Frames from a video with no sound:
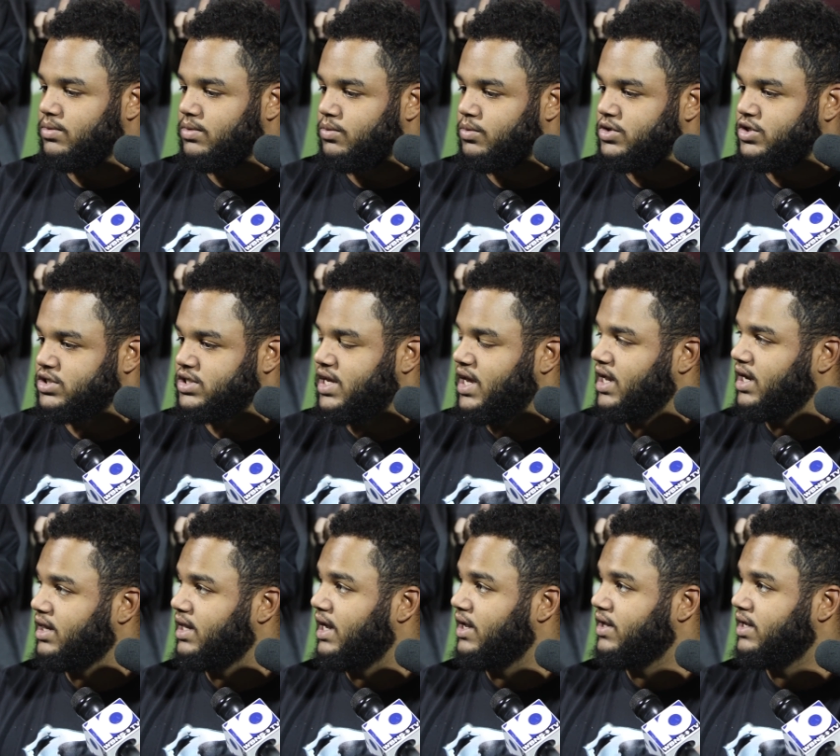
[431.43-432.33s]
we just
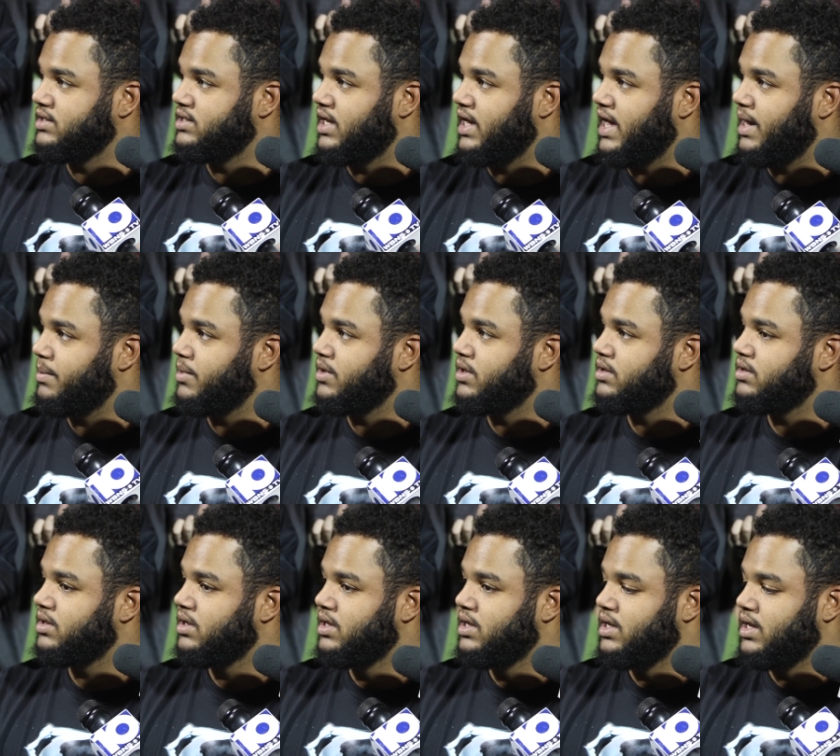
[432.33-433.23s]
can't allow that to
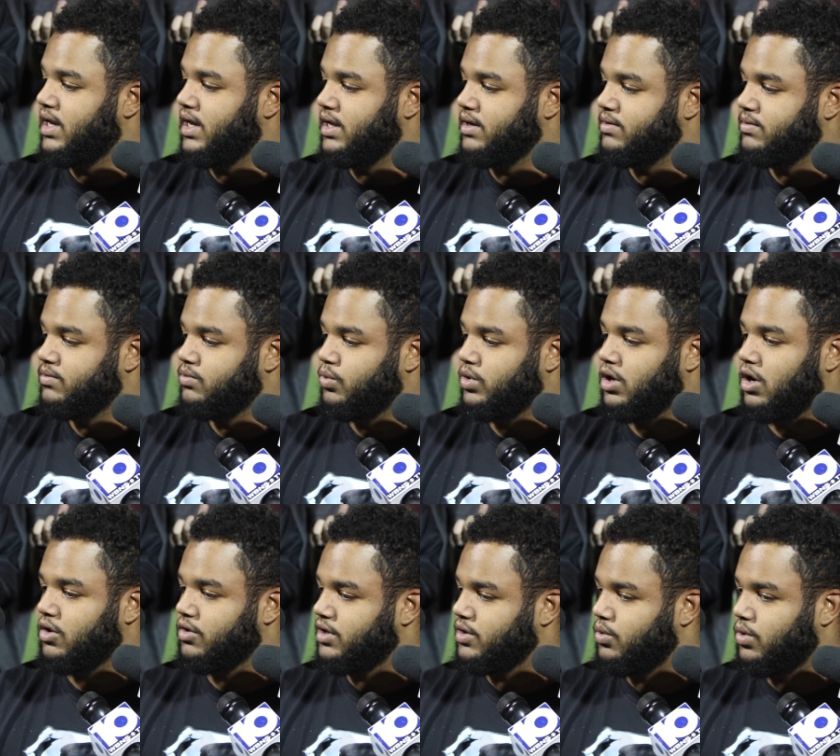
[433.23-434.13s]
happen. And we
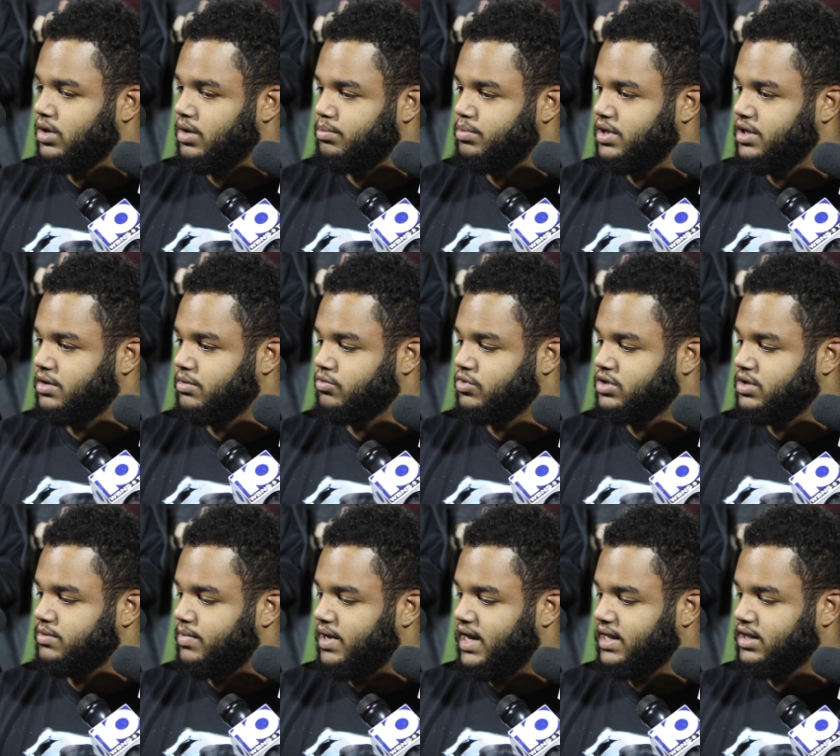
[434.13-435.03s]
already want to beat them
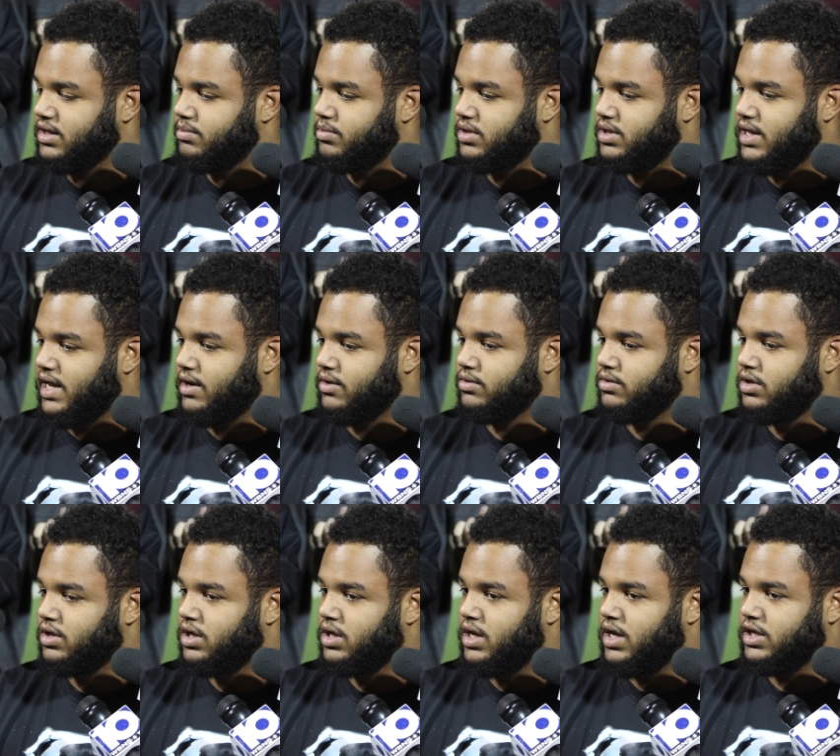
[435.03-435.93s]
really badly, but now
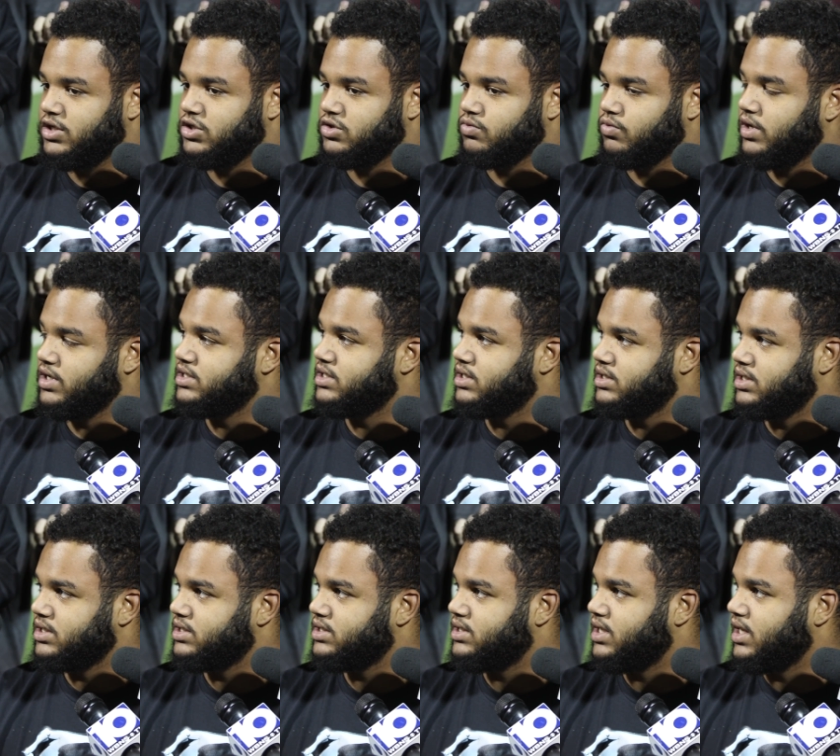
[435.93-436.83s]
it just raises
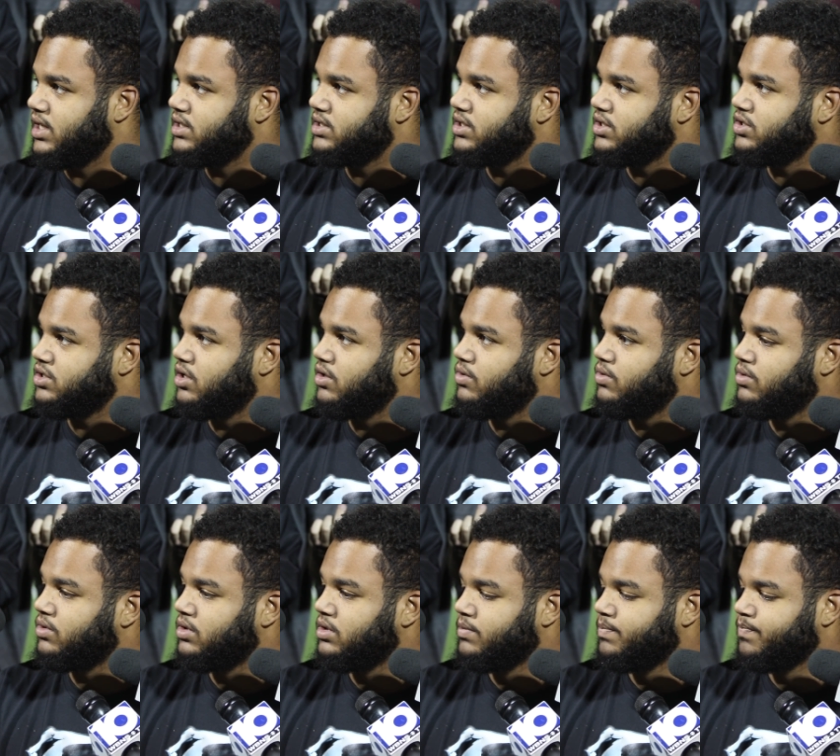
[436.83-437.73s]
the stakes. There's no,
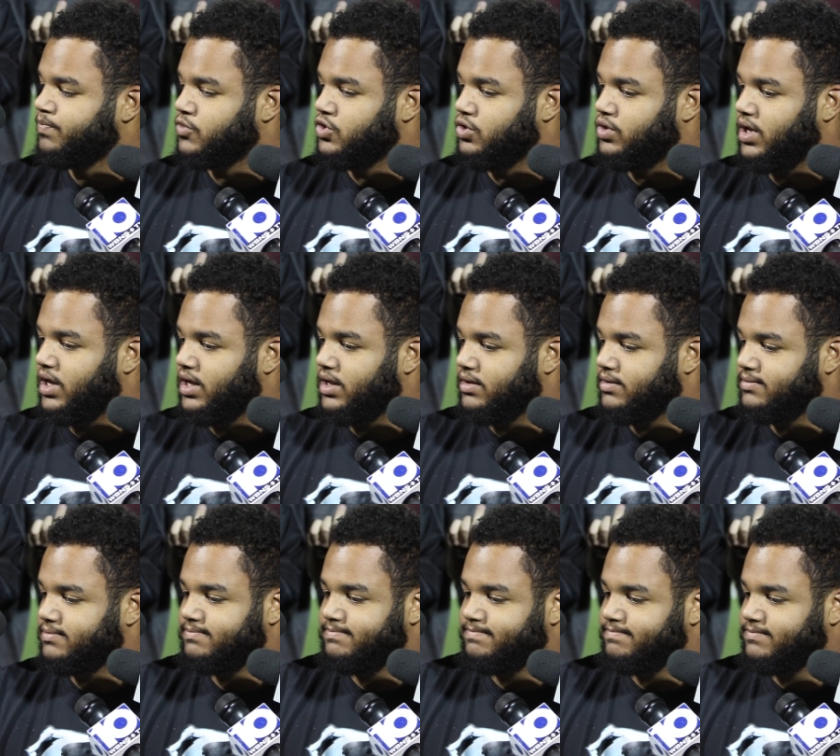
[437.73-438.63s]
you can't
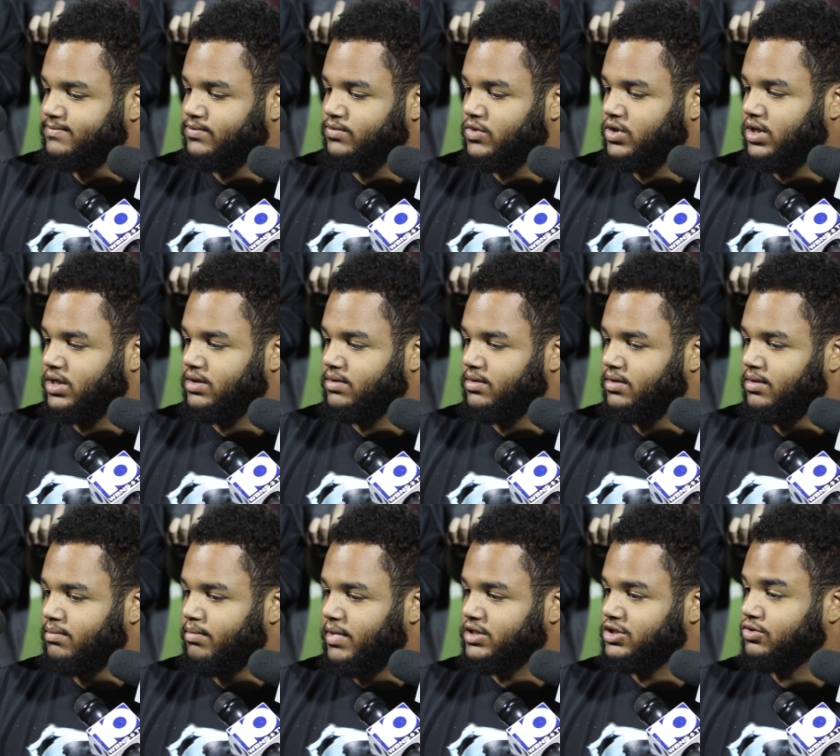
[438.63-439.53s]
like
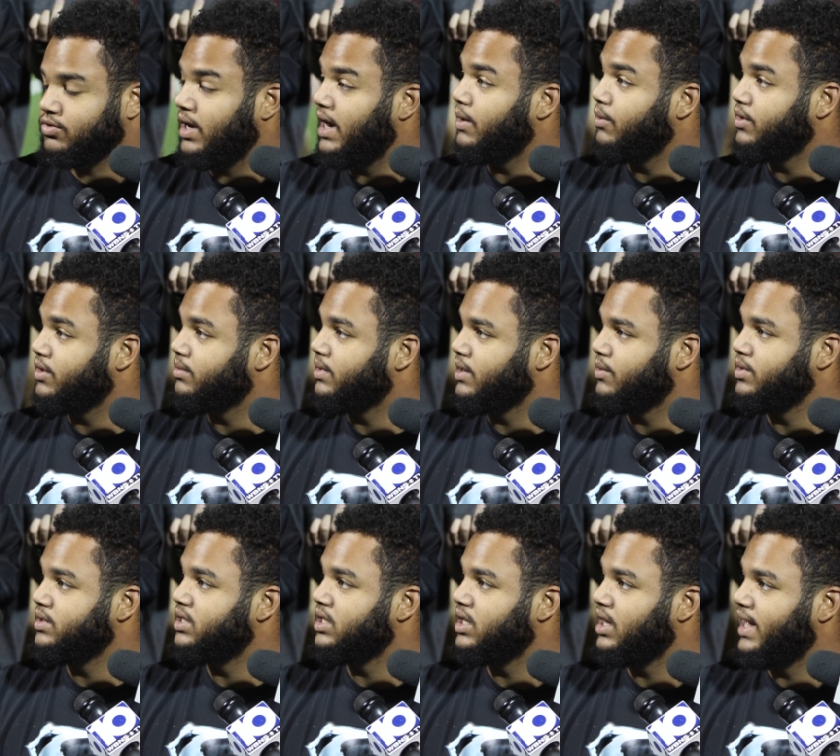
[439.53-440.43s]
mess around with them like
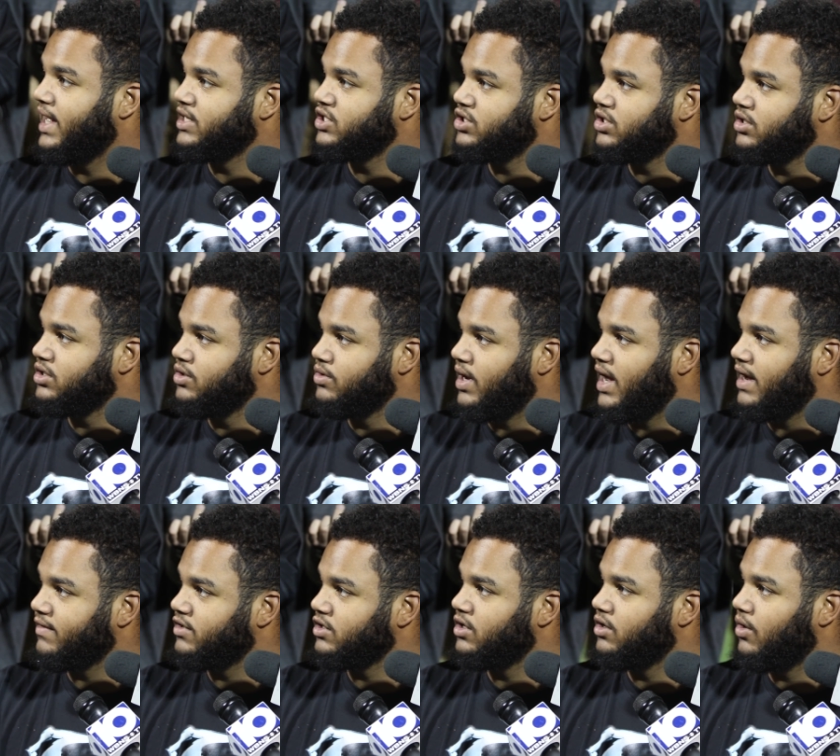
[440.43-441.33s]
we did last year. You
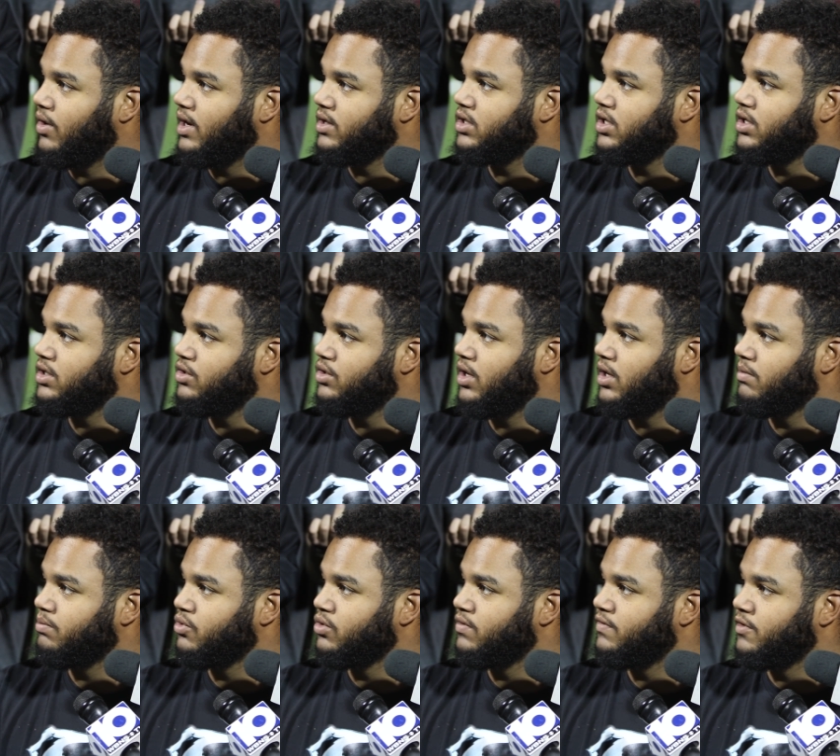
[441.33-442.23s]
have to go out there and you got
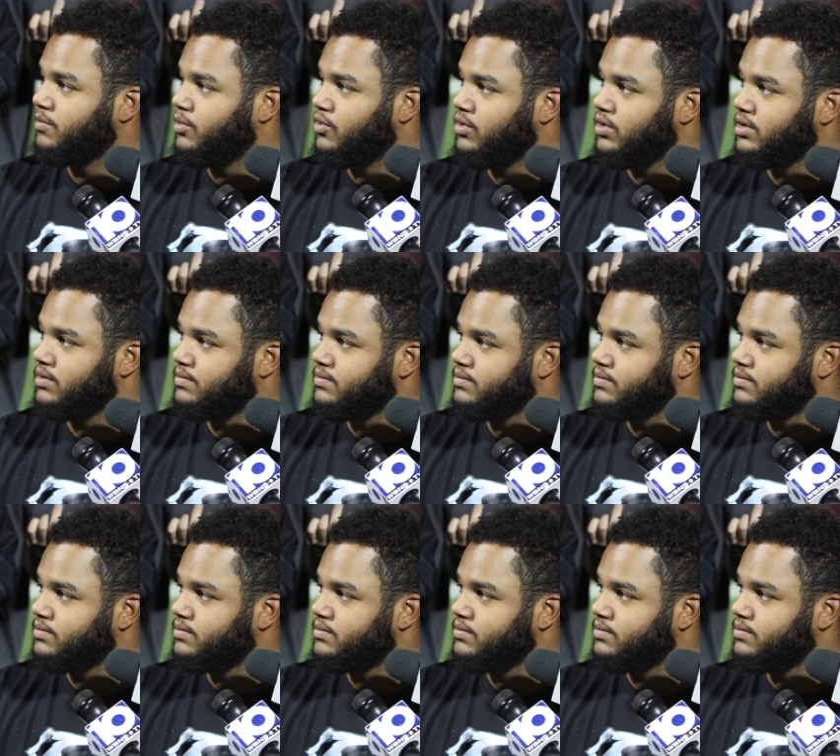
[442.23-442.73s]
to prove your point.